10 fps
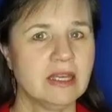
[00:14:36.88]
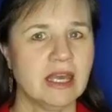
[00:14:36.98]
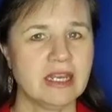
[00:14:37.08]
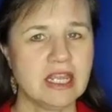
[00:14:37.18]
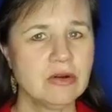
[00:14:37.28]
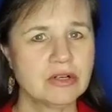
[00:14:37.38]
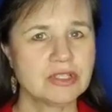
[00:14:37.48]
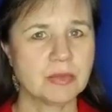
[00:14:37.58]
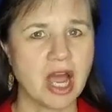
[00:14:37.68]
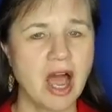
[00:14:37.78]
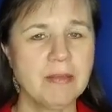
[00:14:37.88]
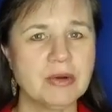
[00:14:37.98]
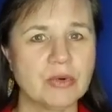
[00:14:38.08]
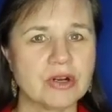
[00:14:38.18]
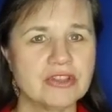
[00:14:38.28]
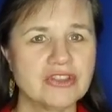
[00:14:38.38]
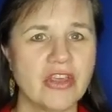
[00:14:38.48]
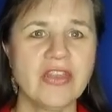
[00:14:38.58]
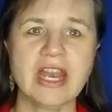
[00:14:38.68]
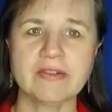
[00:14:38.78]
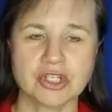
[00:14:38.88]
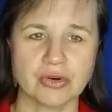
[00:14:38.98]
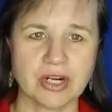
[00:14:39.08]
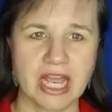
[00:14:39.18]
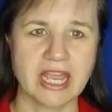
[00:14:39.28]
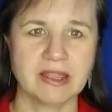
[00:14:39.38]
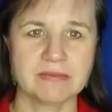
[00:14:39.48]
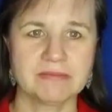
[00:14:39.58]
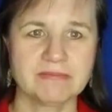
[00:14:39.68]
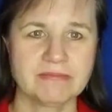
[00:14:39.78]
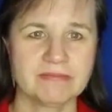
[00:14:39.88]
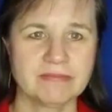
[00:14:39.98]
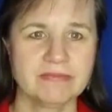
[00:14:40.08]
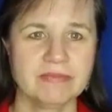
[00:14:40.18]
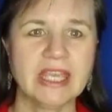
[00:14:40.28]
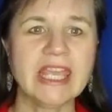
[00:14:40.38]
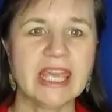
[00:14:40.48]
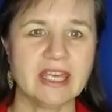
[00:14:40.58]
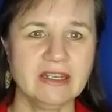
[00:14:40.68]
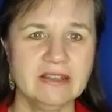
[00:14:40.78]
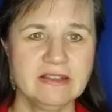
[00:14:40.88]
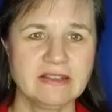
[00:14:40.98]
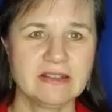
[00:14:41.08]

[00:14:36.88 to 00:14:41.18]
And here are some common words that have a short I kid,